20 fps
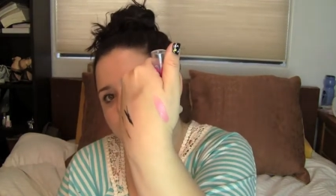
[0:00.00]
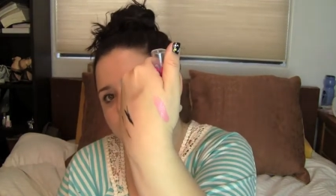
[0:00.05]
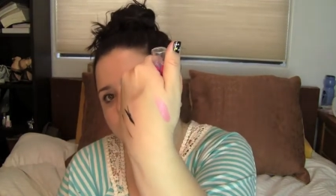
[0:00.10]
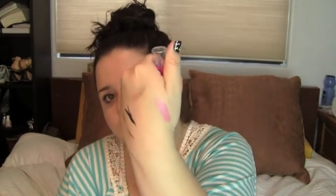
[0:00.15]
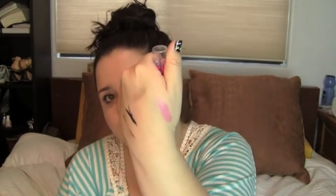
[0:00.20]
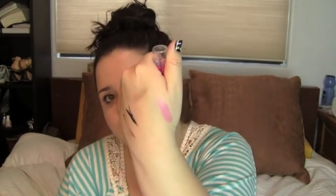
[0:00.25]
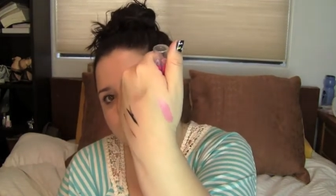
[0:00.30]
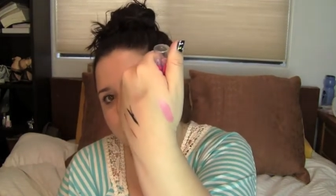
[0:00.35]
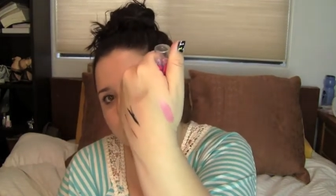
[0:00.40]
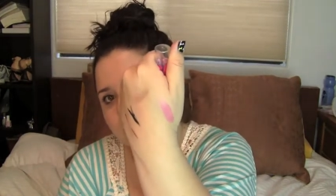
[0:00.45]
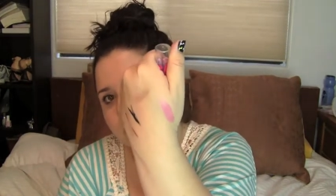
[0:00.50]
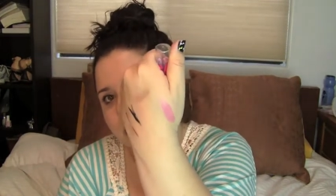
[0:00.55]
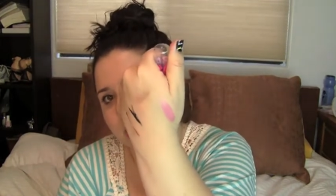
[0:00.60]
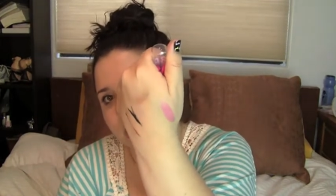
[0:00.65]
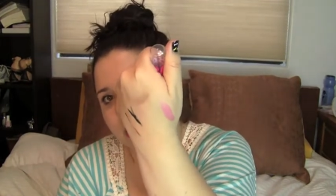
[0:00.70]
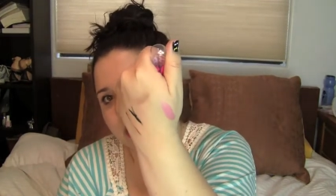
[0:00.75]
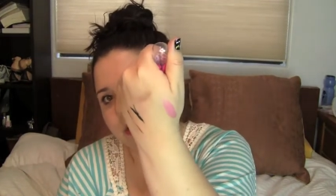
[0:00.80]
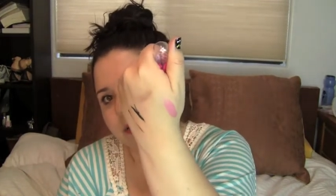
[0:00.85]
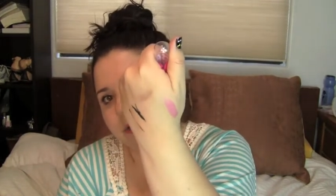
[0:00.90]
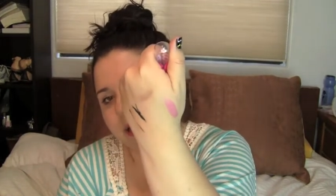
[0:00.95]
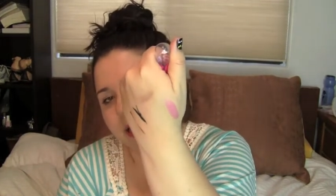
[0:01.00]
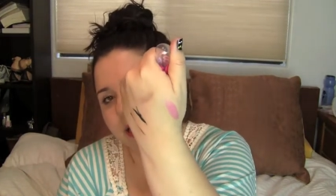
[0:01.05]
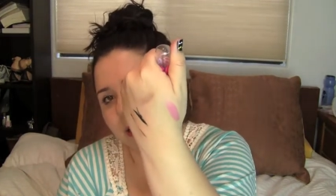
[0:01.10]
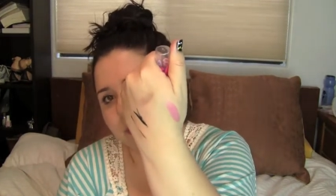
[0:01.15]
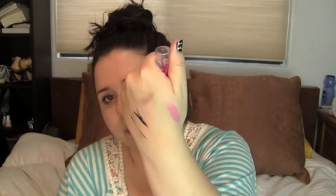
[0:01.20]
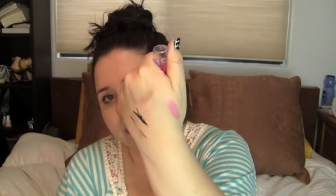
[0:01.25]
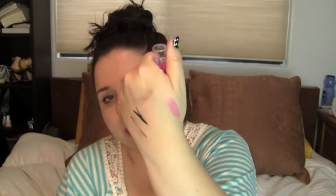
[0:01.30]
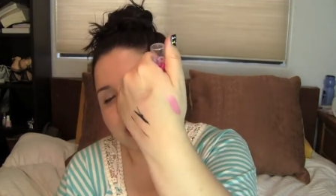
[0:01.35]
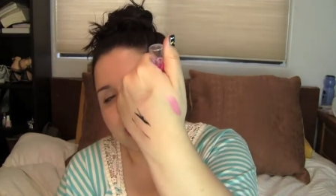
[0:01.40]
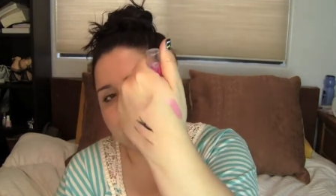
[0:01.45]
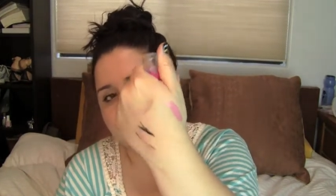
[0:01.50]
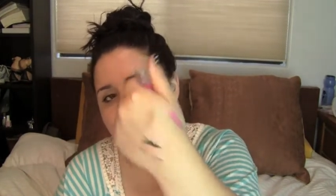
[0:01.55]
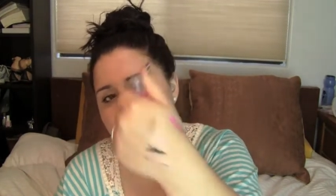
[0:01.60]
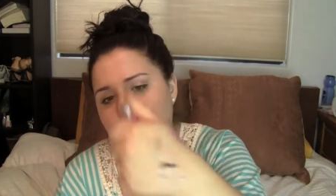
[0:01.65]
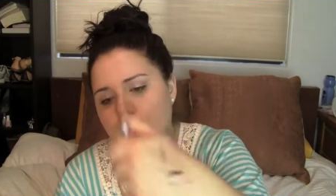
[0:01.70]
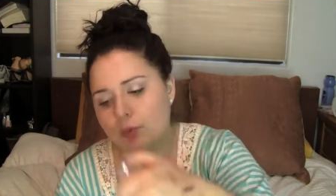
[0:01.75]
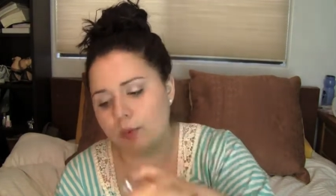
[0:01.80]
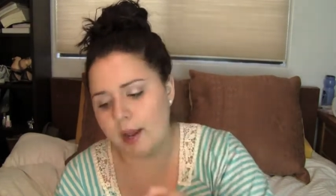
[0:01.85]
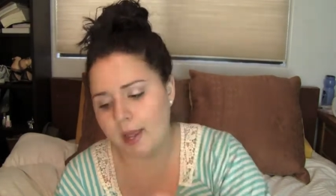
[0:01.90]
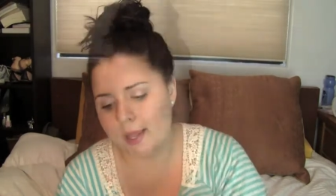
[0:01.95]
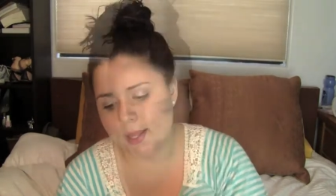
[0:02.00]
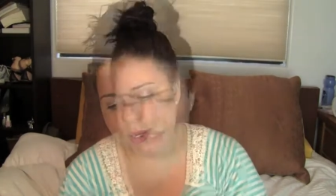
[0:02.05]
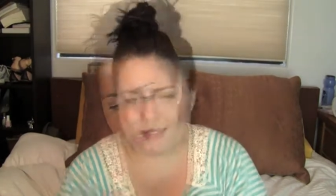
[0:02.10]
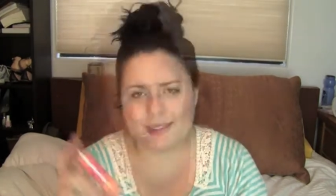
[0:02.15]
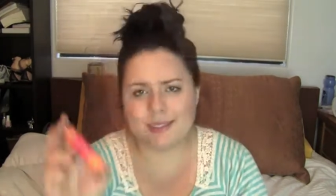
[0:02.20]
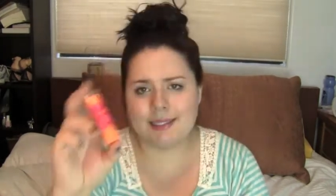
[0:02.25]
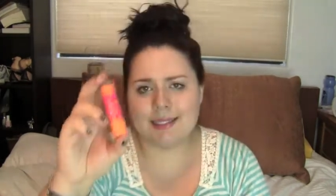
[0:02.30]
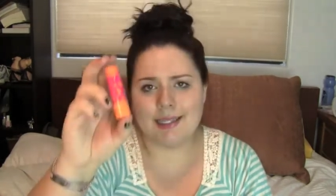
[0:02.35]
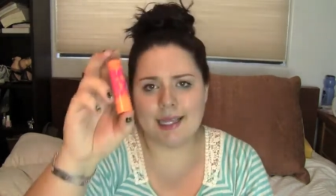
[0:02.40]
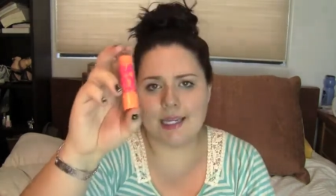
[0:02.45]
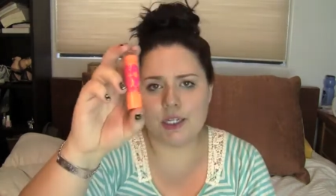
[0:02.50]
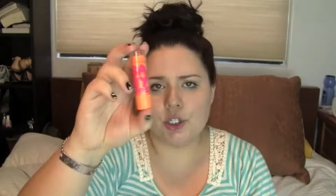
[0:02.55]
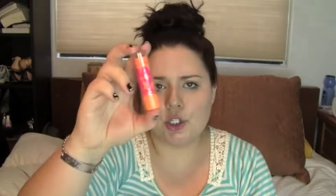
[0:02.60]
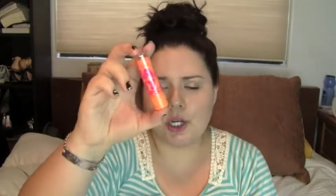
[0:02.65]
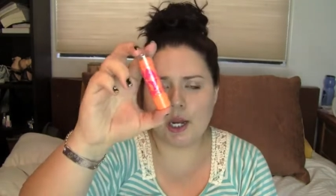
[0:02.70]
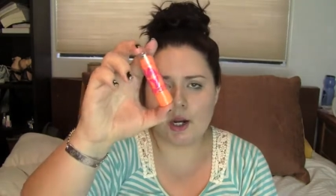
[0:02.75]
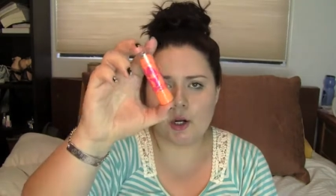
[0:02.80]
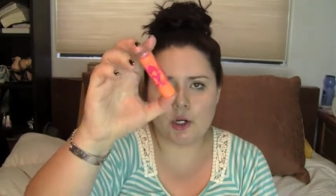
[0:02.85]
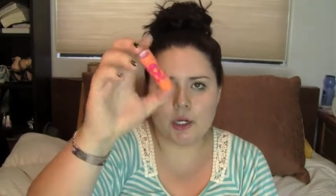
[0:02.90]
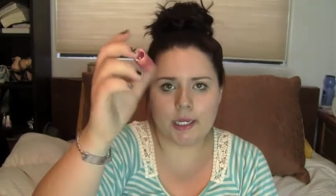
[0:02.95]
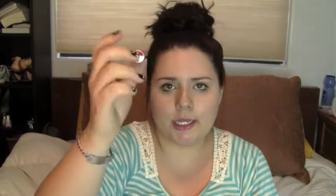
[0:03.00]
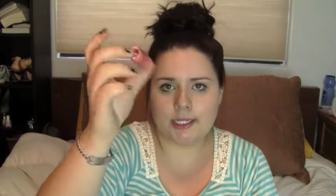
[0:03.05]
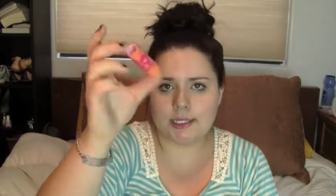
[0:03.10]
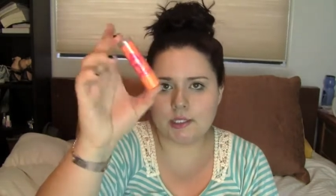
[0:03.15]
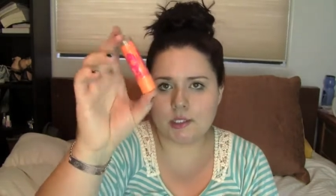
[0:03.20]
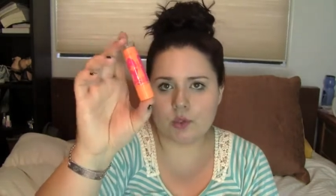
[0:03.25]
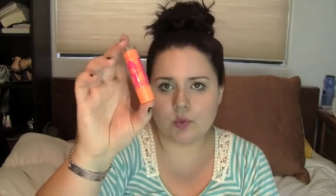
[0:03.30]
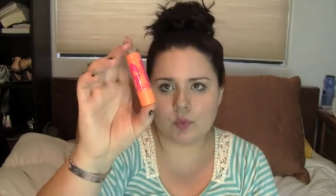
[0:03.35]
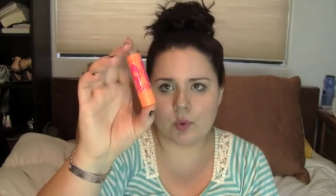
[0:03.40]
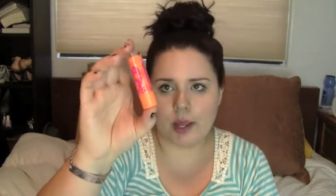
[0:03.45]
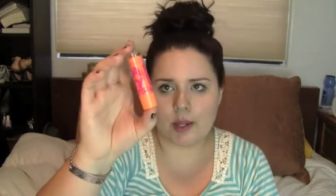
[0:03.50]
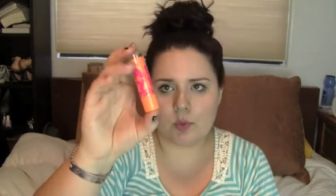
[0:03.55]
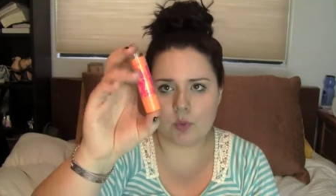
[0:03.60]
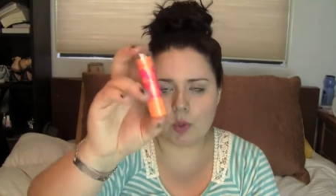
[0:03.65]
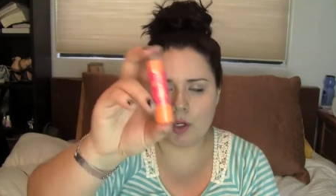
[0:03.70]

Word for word: tint of like pinky red. This is in like cherry. It's the red